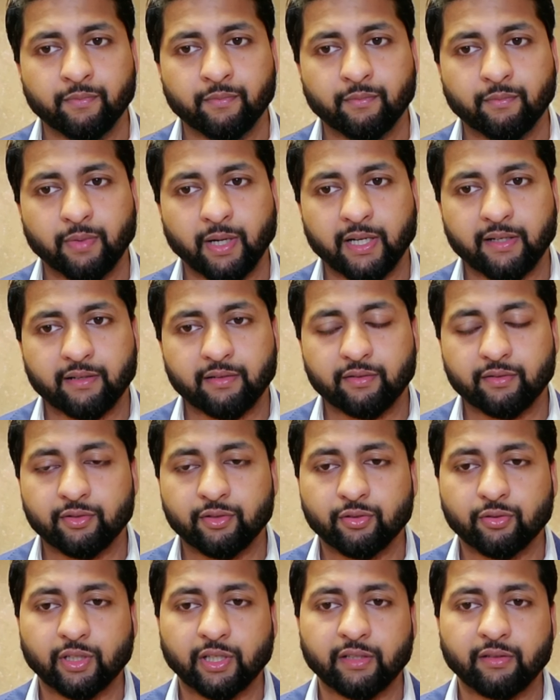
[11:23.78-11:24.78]
But
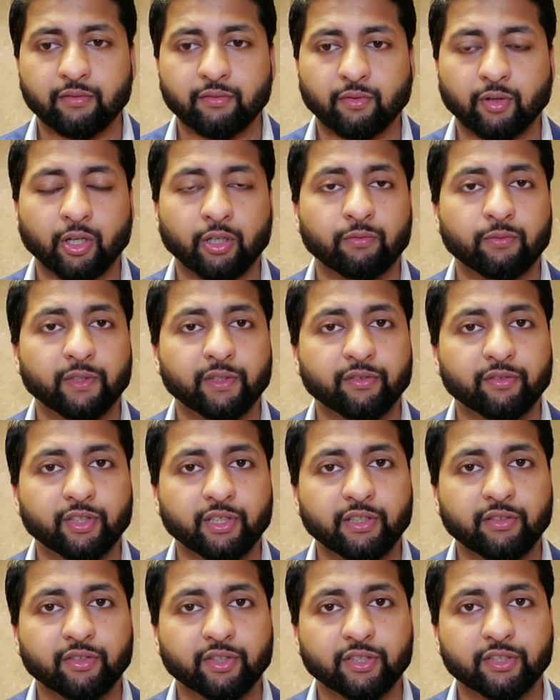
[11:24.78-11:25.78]
you can always
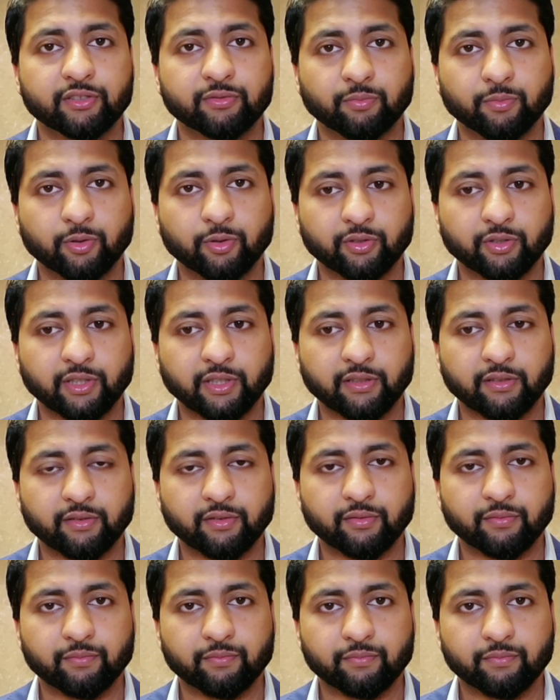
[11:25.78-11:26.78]
research more
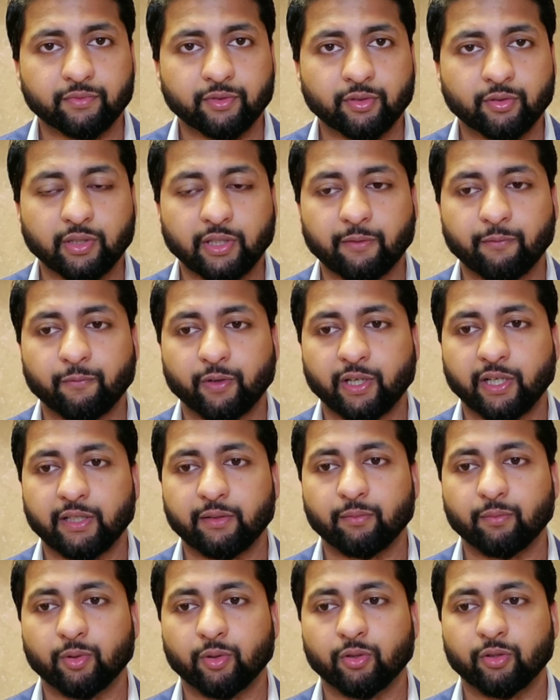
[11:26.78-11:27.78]
things. You can
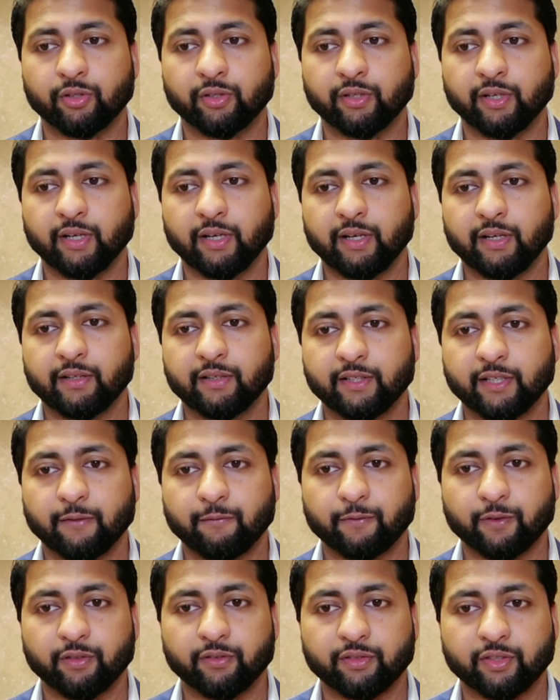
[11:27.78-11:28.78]
find more
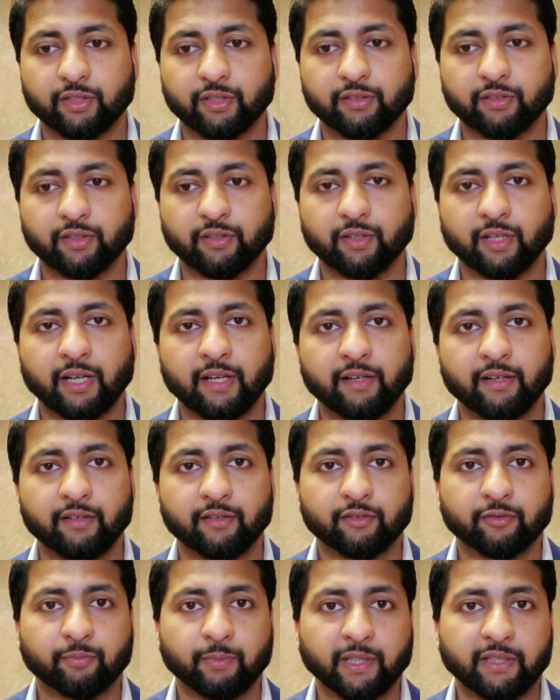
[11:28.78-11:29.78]
differences, and
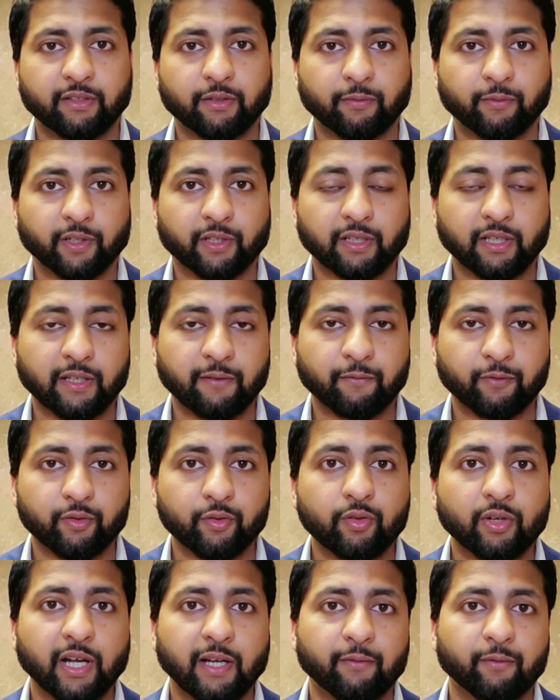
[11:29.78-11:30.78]
specifically if
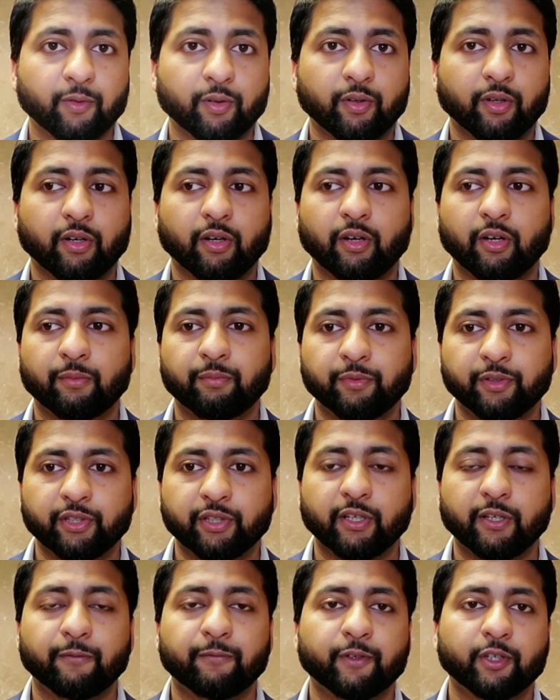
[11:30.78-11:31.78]
you have
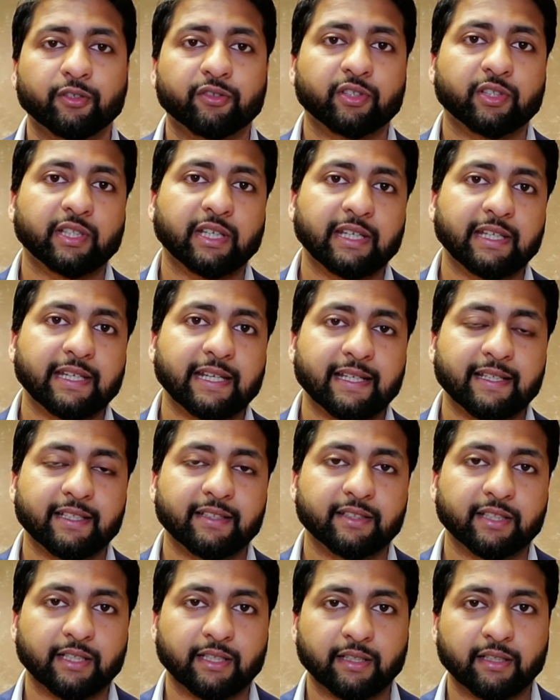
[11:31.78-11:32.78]
observed or seen
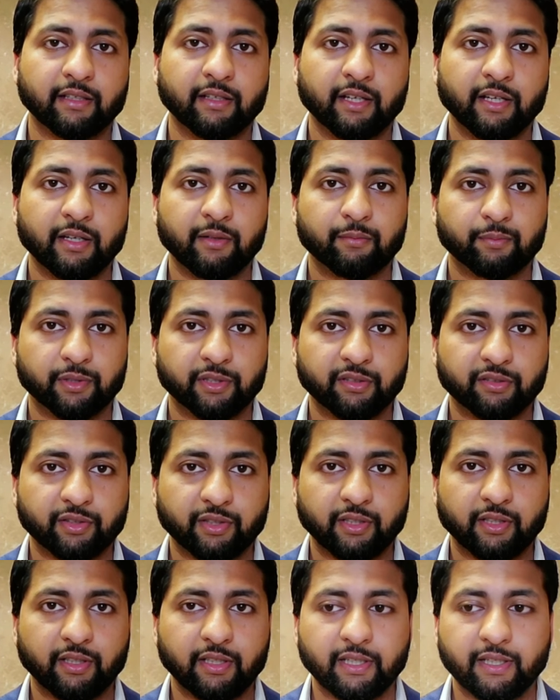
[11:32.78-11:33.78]
anything
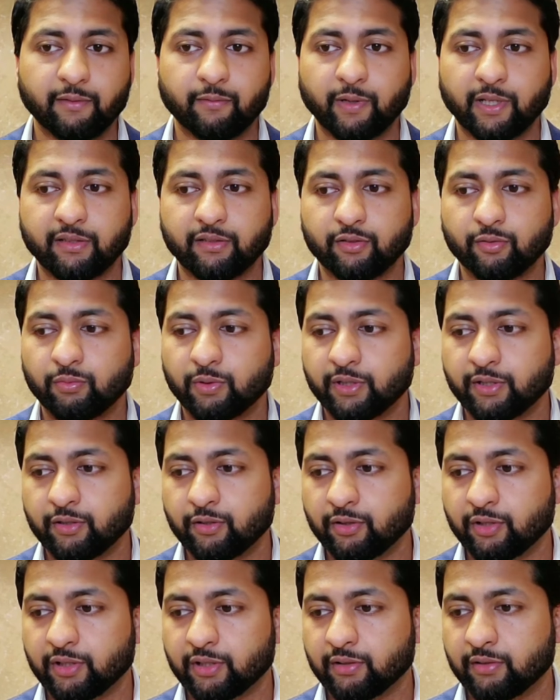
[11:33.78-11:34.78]
personally when you were
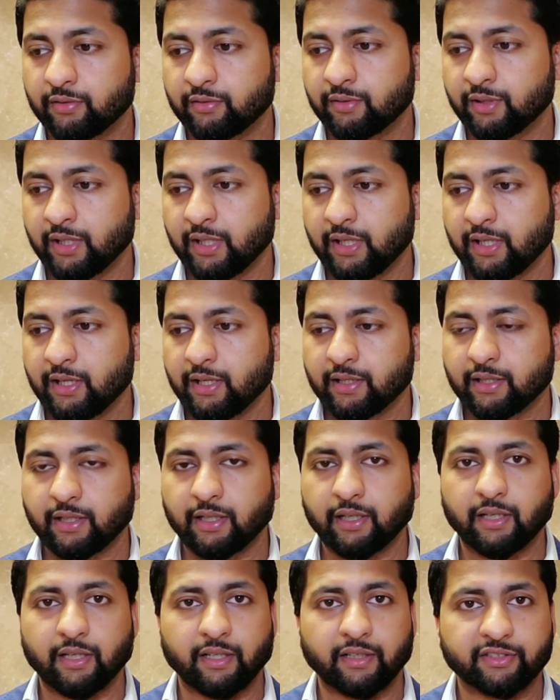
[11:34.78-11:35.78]
doing
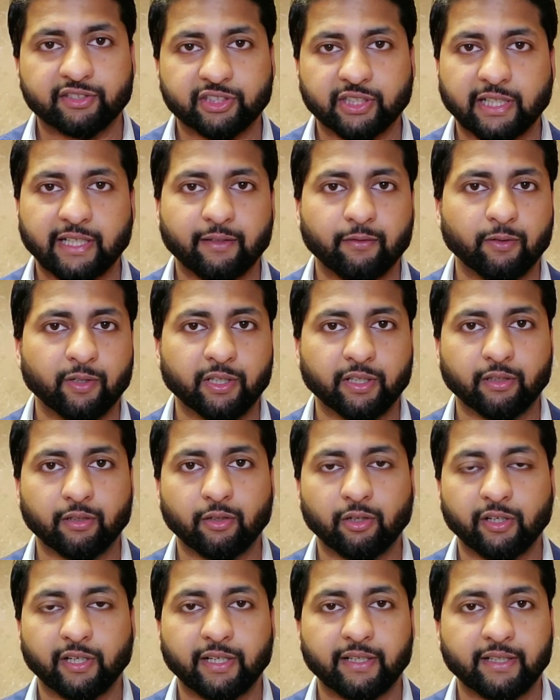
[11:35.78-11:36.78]
uh, shadowing
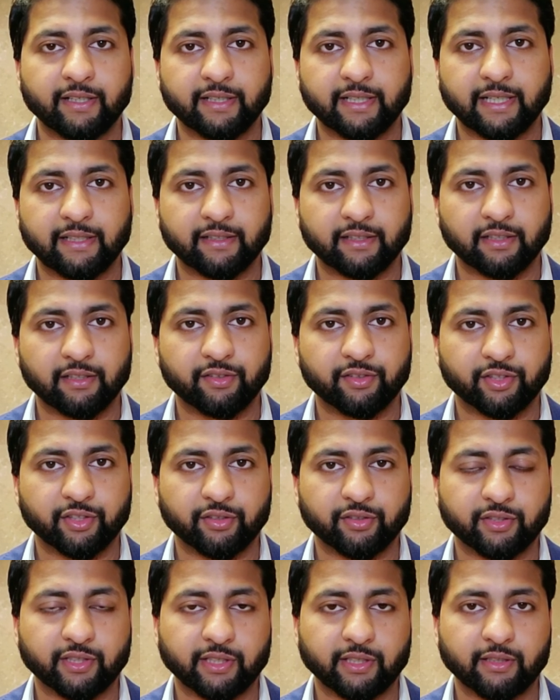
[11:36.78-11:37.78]
or any dental
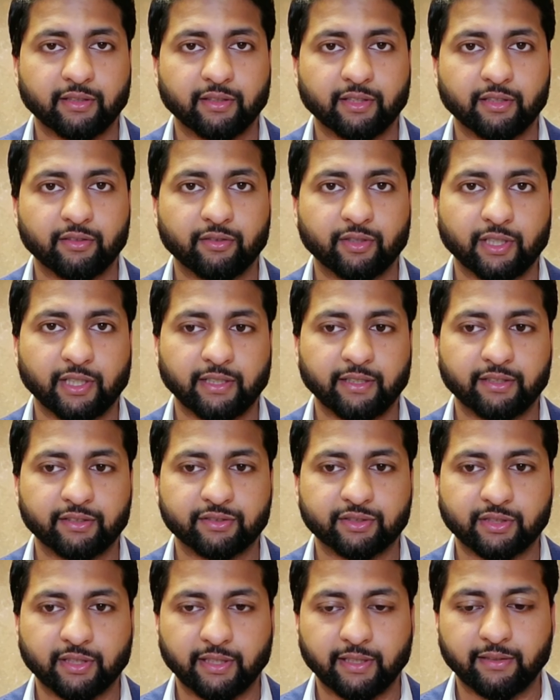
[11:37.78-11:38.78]
assisting in the United
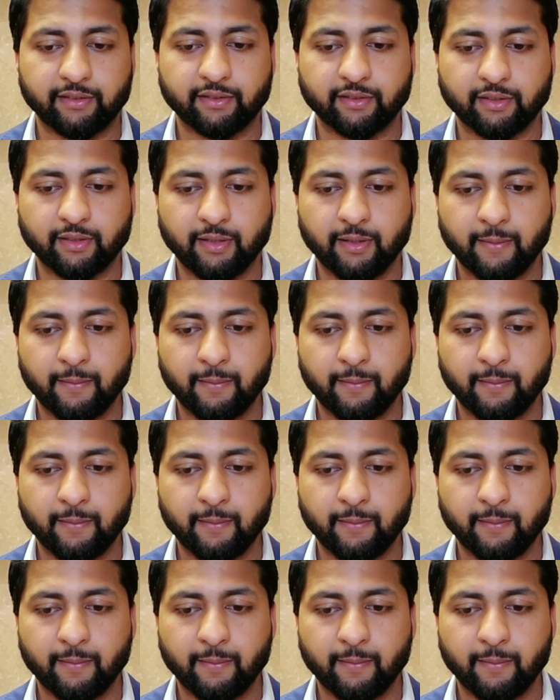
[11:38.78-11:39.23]
States.